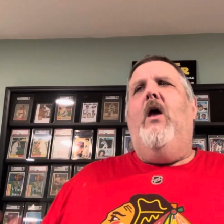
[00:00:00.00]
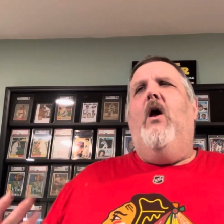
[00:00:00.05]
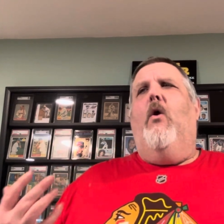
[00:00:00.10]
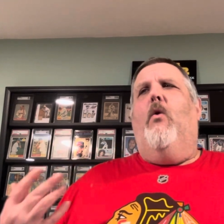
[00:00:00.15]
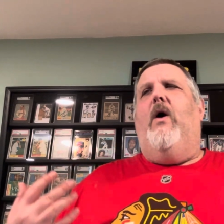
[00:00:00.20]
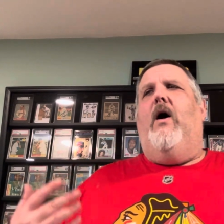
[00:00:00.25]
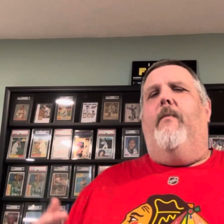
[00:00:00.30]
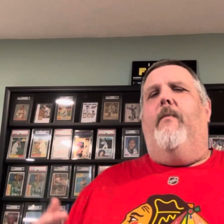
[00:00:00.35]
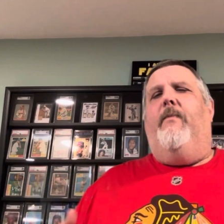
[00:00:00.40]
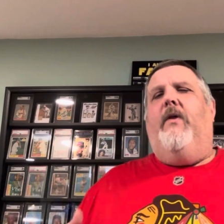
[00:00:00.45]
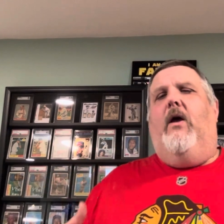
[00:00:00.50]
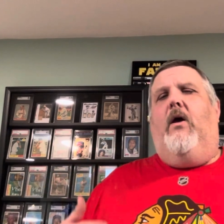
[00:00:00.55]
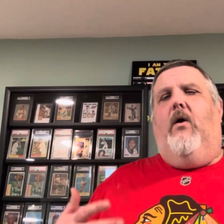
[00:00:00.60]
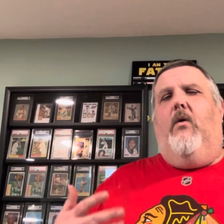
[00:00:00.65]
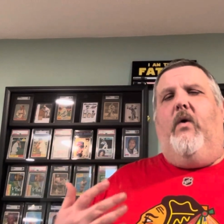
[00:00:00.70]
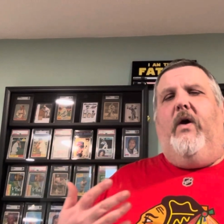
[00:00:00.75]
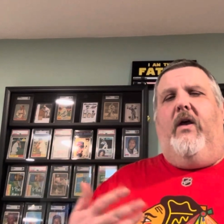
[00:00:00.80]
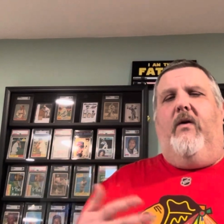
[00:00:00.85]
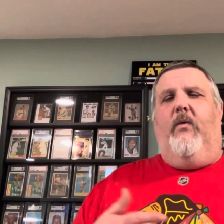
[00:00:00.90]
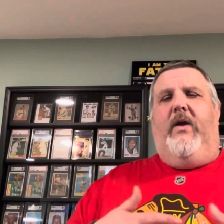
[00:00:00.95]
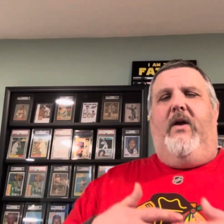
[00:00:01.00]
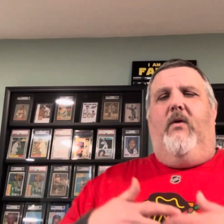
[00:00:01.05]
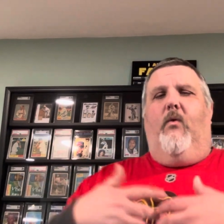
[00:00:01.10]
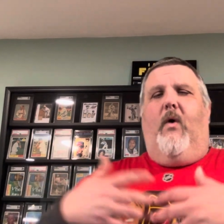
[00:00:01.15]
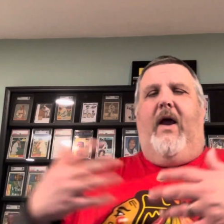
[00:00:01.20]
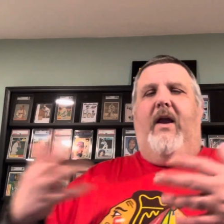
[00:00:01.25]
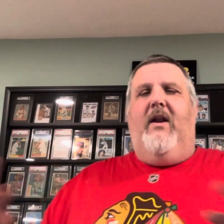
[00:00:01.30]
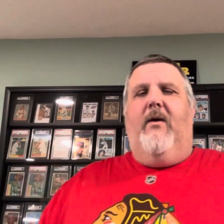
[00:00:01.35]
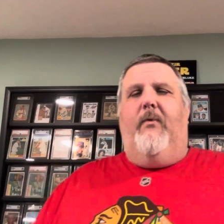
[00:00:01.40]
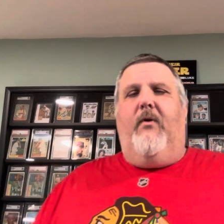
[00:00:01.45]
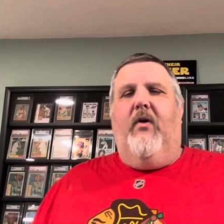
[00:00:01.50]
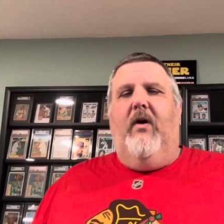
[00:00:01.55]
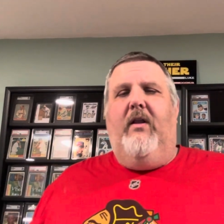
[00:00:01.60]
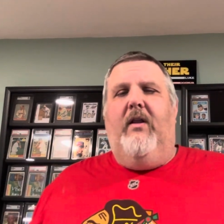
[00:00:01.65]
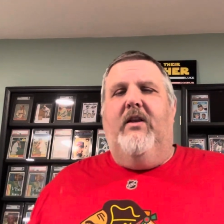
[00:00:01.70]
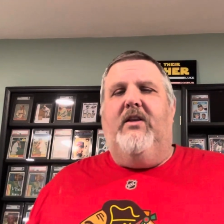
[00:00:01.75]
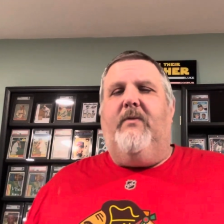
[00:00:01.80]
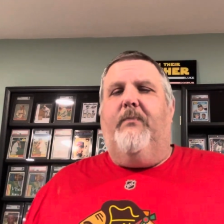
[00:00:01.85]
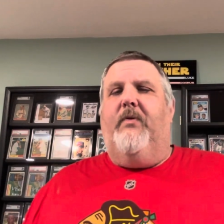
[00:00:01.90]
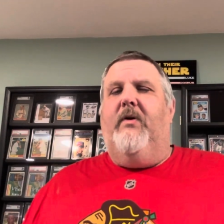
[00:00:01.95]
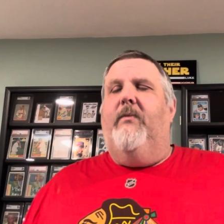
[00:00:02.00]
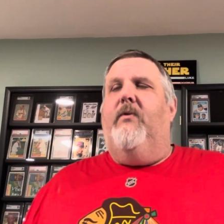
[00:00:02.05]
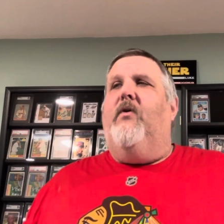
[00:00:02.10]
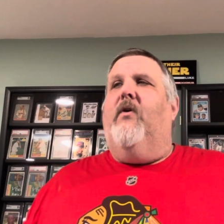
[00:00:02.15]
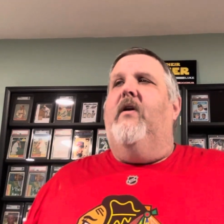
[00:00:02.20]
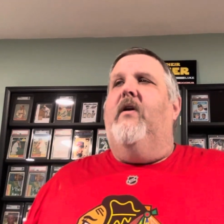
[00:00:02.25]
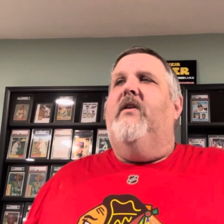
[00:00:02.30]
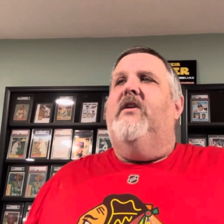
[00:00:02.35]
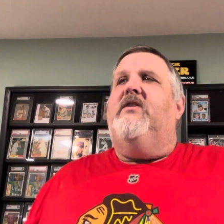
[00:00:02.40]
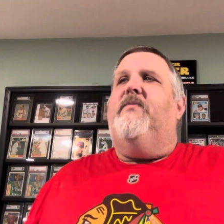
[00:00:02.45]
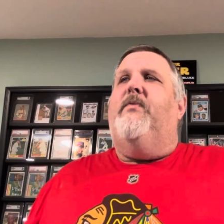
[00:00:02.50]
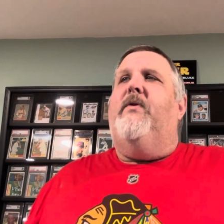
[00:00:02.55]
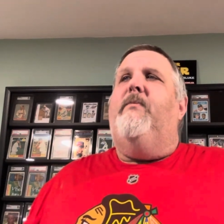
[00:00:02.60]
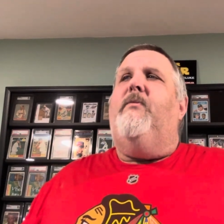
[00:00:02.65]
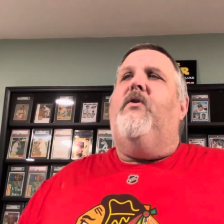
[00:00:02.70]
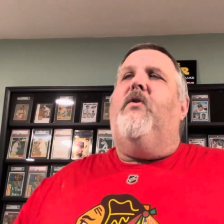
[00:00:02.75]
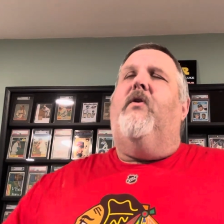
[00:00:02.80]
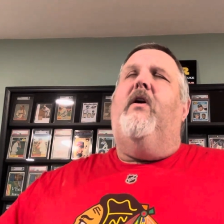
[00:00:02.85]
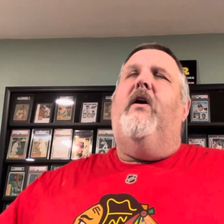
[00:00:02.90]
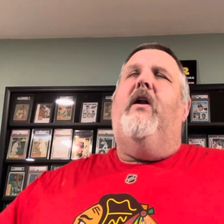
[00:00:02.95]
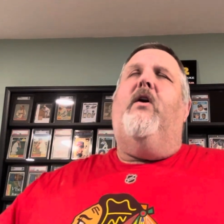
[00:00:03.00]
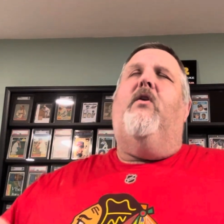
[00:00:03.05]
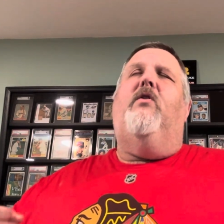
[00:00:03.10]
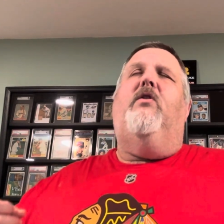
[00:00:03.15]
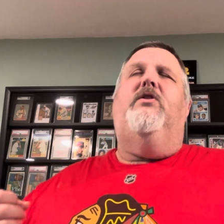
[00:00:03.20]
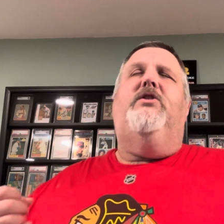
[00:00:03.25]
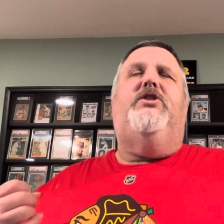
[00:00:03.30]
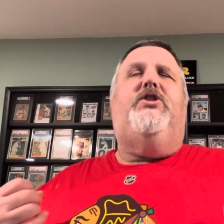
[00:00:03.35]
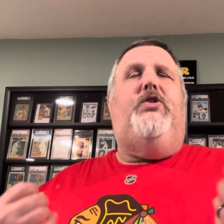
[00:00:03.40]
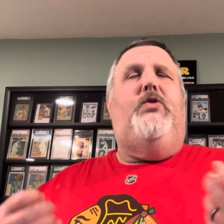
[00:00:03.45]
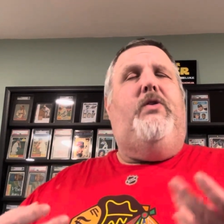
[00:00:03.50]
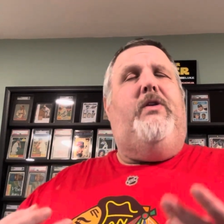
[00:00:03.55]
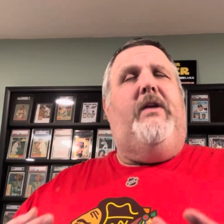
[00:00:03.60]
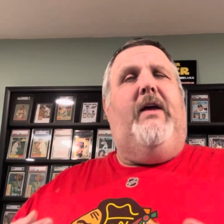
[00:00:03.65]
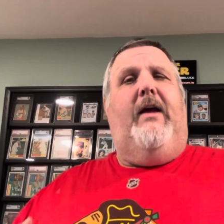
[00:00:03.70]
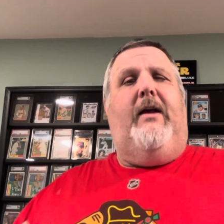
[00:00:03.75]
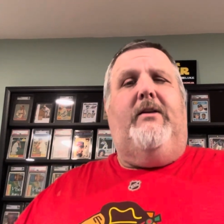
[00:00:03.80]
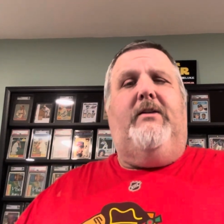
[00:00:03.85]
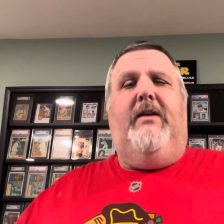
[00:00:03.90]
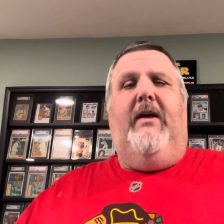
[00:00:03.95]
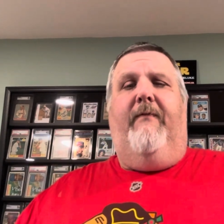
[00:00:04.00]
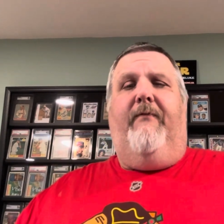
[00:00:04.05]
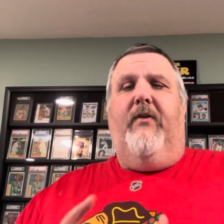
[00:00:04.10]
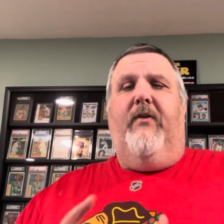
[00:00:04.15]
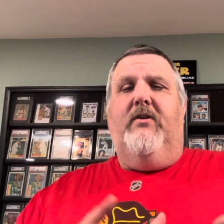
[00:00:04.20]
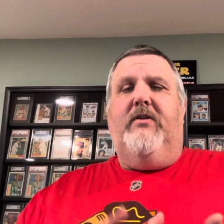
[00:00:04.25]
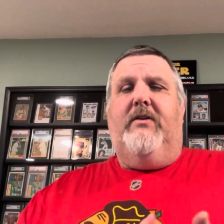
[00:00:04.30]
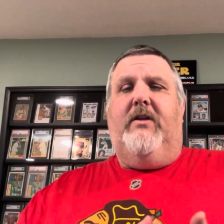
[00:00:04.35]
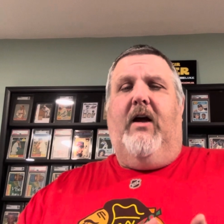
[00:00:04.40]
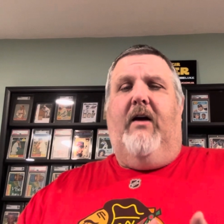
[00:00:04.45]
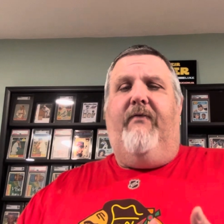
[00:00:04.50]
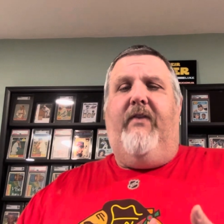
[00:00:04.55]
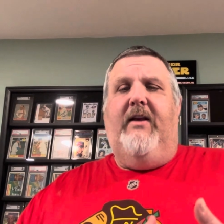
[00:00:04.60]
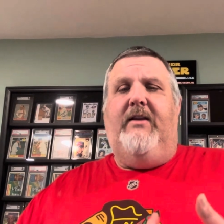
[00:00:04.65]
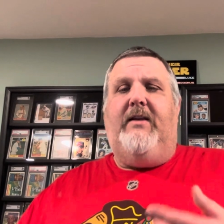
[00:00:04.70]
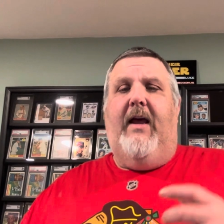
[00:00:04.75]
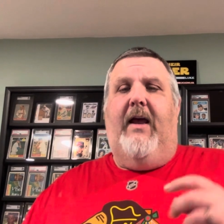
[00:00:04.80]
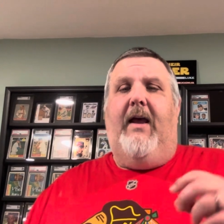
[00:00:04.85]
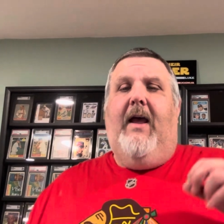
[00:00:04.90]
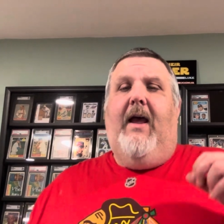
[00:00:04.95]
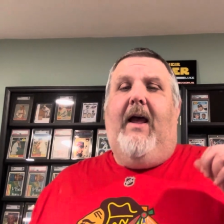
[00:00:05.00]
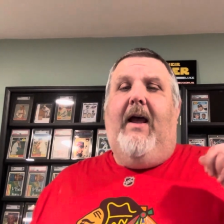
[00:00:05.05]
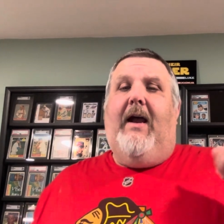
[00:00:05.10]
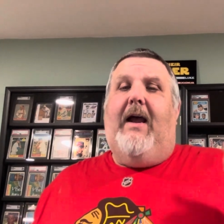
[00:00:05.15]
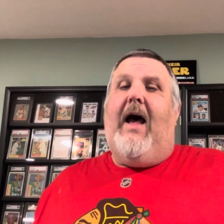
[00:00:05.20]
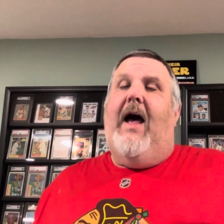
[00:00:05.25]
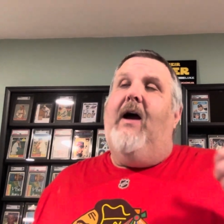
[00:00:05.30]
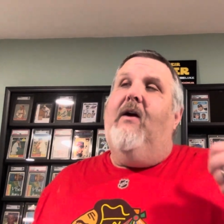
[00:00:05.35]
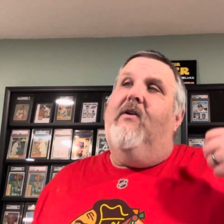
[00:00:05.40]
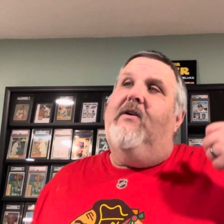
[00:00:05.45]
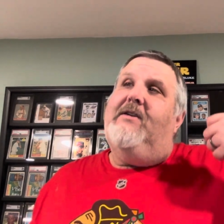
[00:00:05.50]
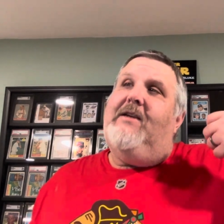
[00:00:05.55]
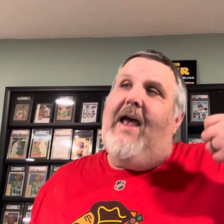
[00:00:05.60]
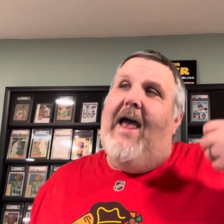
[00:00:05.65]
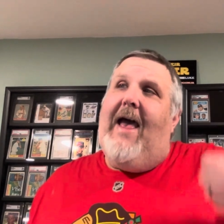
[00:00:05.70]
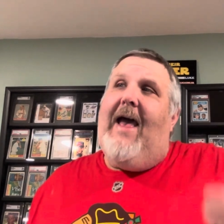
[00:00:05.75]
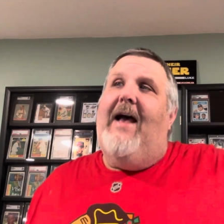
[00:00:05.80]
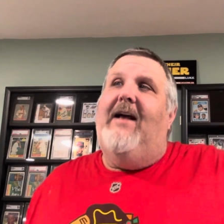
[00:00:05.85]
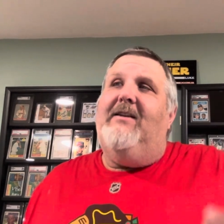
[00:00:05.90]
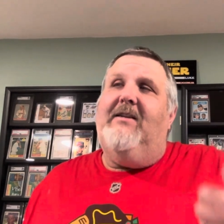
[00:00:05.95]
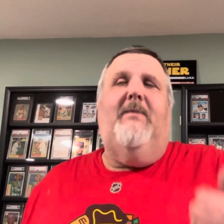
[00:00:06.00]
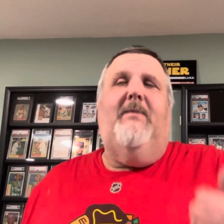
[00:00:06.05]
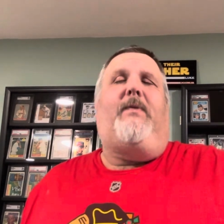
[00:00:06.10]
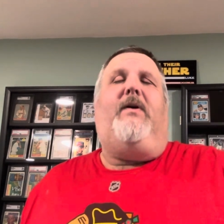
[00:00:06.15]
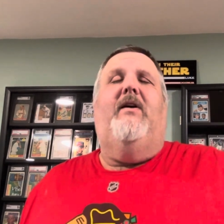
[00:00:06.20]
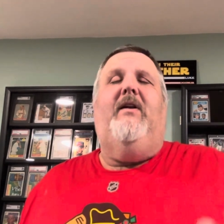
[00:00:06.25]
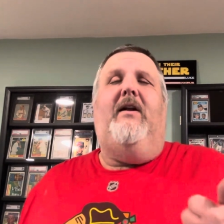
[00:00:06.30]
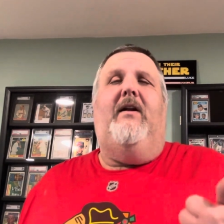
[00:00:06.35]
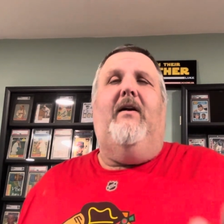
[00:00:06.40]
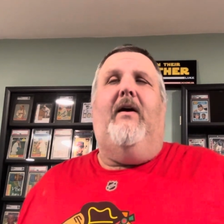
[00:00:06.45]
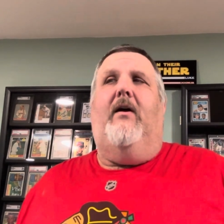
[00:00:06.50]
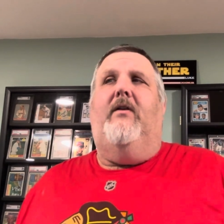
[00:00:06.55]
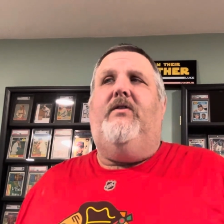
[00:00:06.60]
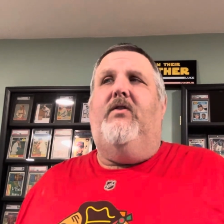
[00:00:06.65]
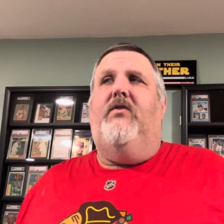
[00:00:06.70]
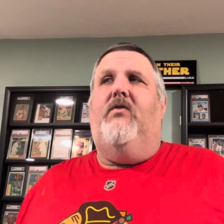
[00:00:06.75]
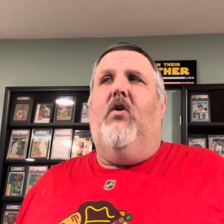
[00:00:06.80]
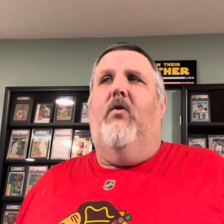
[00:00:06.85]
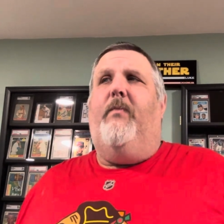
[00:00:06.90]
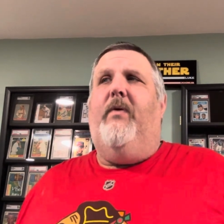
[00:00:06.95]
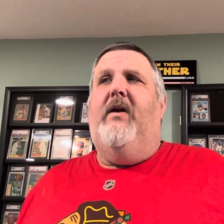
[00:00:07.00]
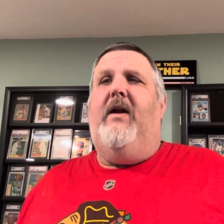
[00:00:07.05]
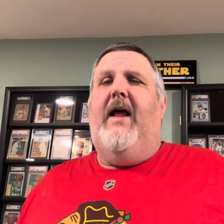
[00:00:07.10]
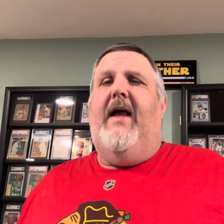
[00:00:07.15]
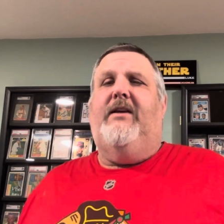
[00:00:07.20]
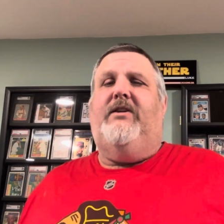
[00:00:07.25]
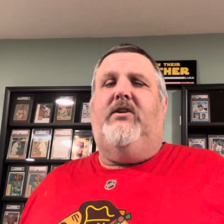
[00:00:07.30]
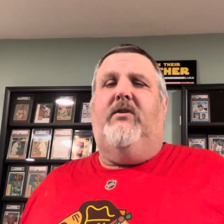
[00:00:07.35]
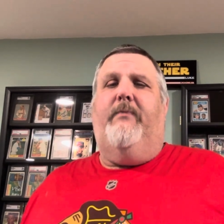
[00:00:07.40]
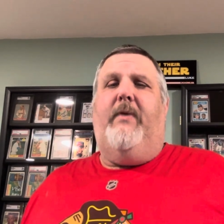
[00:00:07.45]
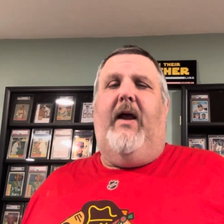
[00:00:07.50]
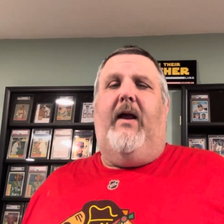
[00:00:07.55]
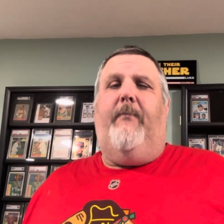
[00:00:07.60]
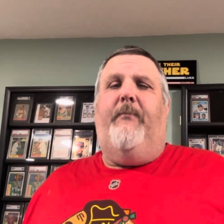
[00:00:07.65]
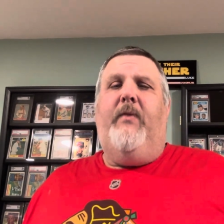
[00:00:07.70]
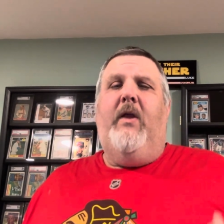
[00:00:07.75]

Well, we wind up going to the Supreme Court, and the Supreme Court holds two things. First off, they say Congress has the ability to open a national bank.